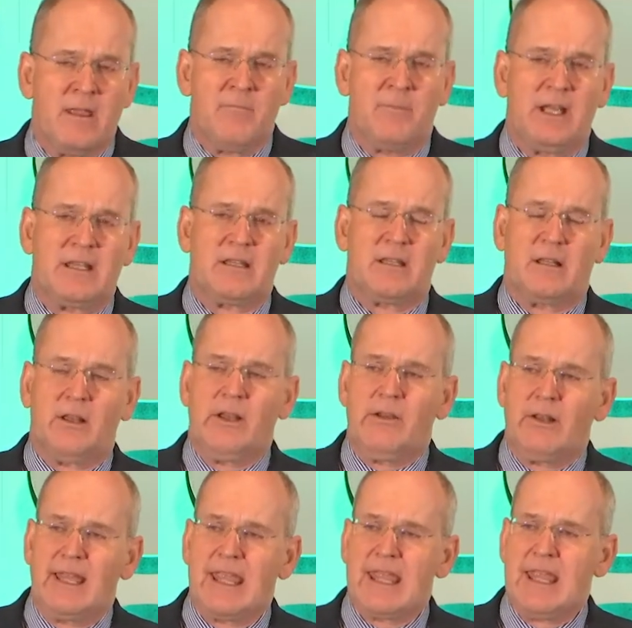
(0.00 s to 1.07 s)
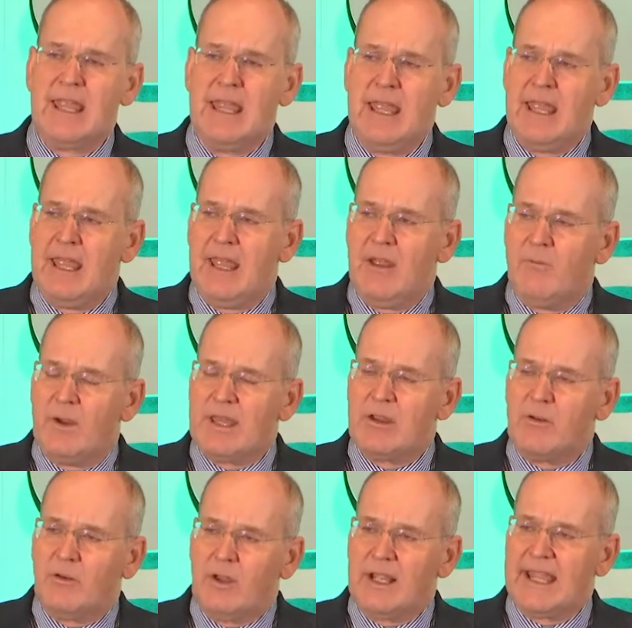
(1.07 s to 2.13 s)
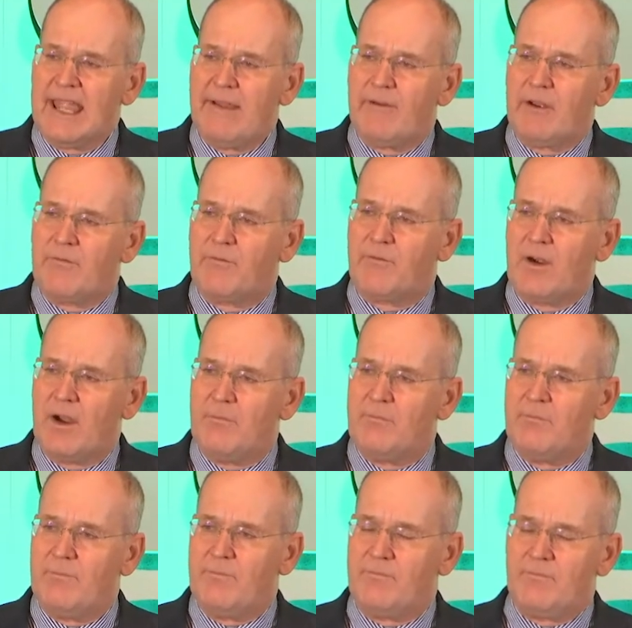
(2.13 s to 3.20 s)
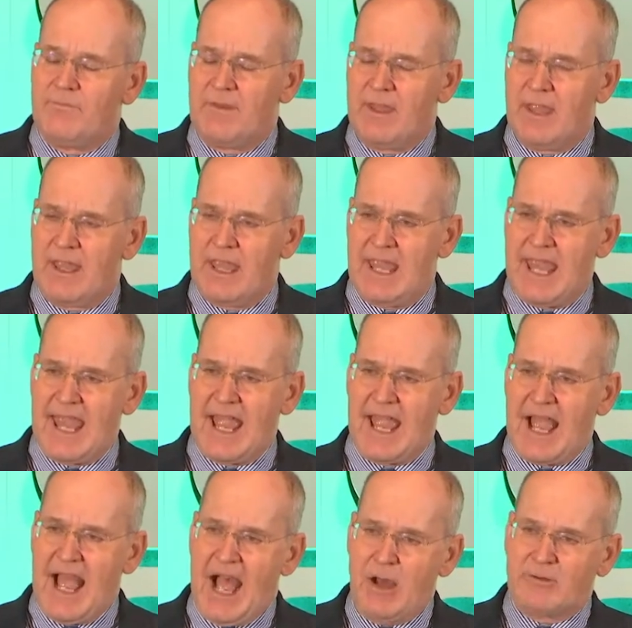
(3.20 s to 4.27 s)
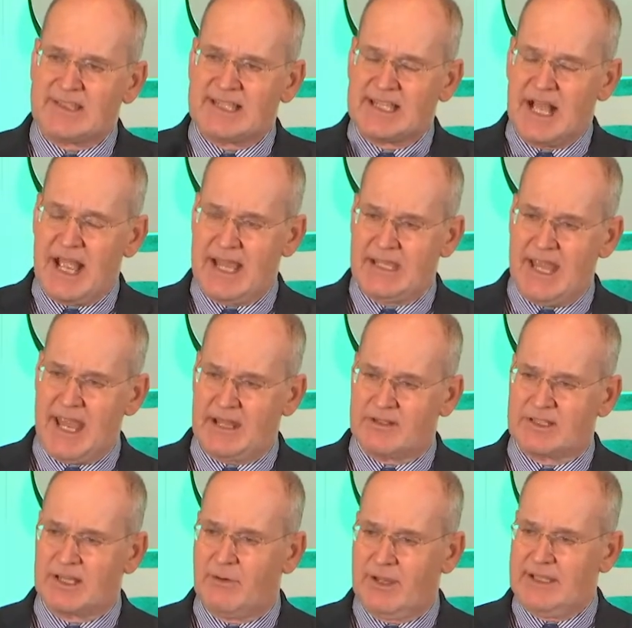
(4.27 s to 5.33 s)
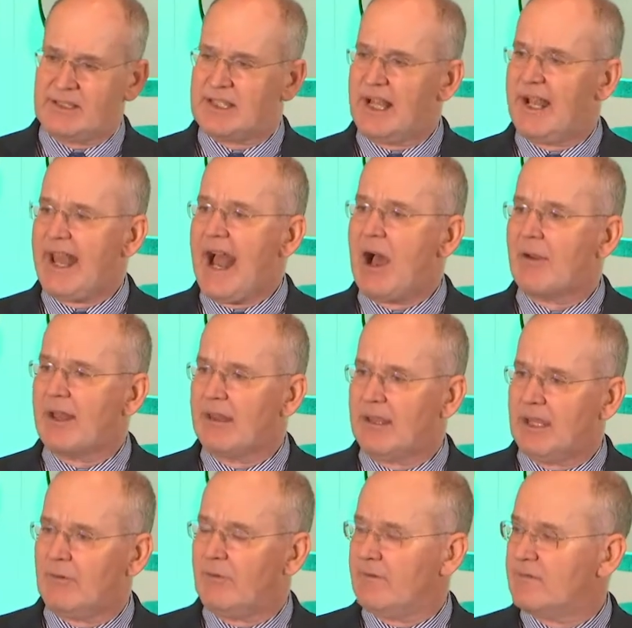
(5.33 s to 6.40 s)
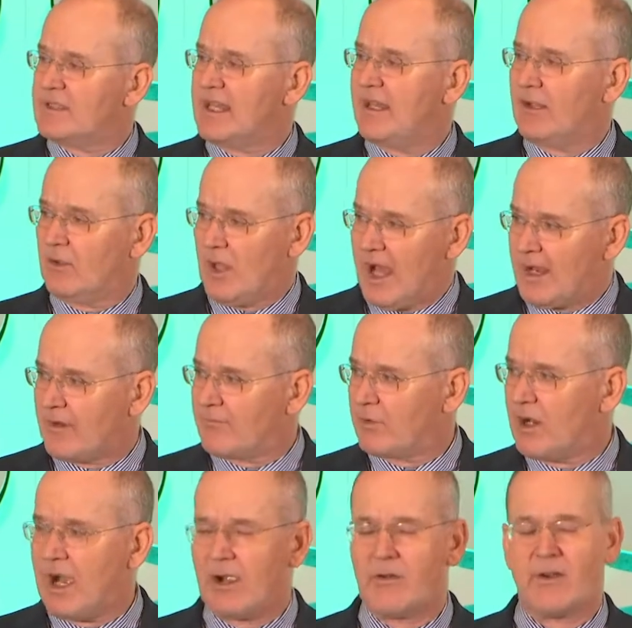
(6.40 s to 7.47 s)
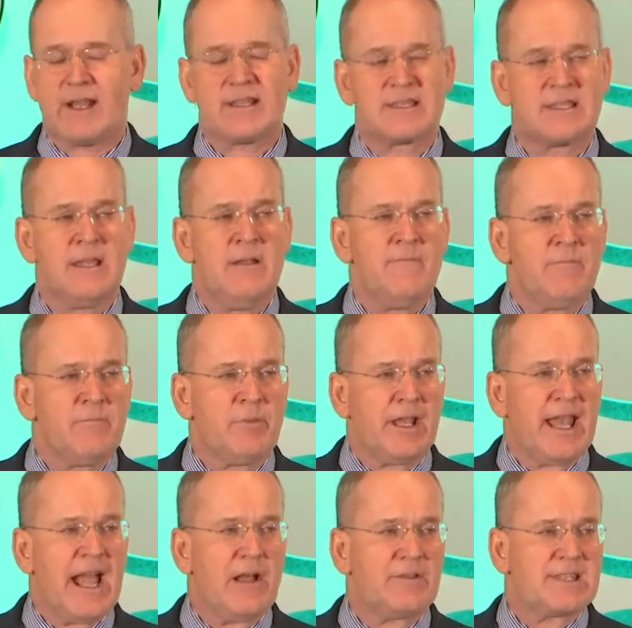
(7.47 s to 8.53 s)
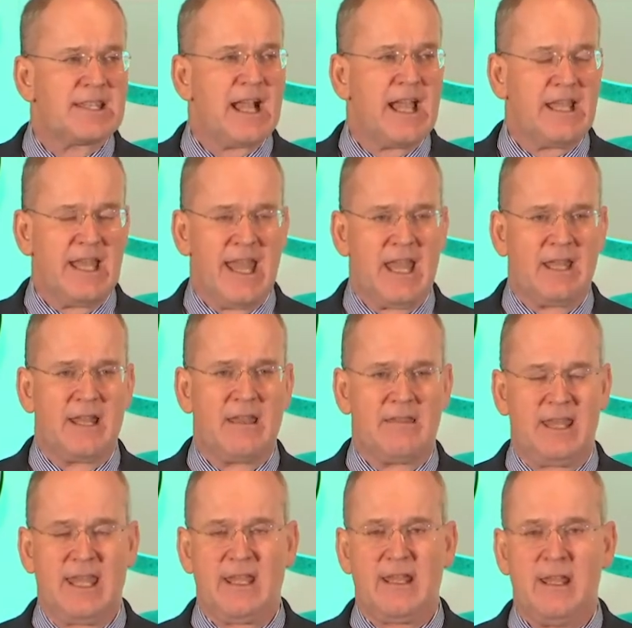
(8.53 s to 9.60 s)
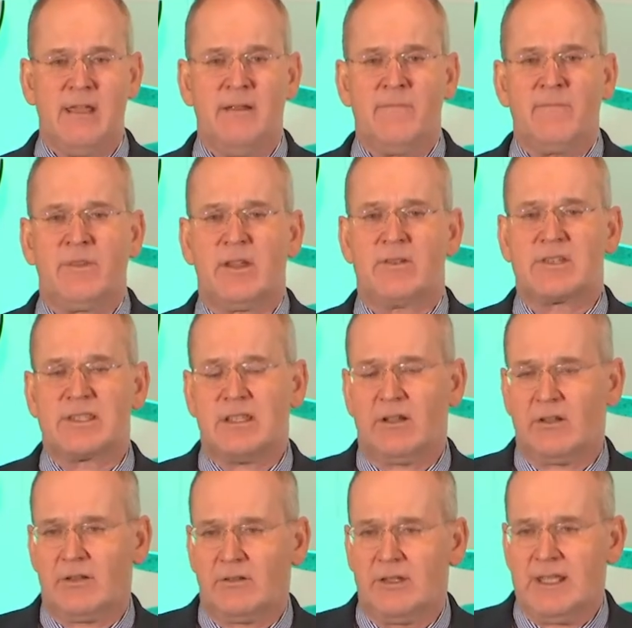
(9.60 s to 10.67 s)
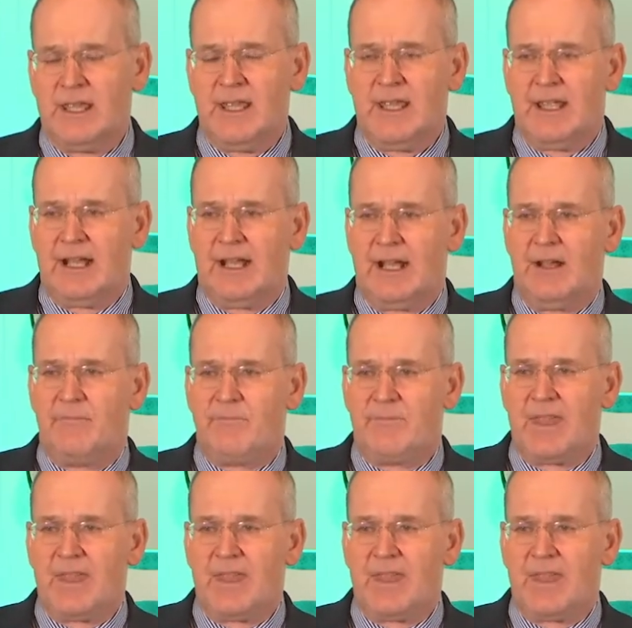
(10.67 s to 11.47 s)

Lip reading: But clearly, when you look from outside in, so inside out, I think we've seen a lot of progress. But outside in, I think there's still a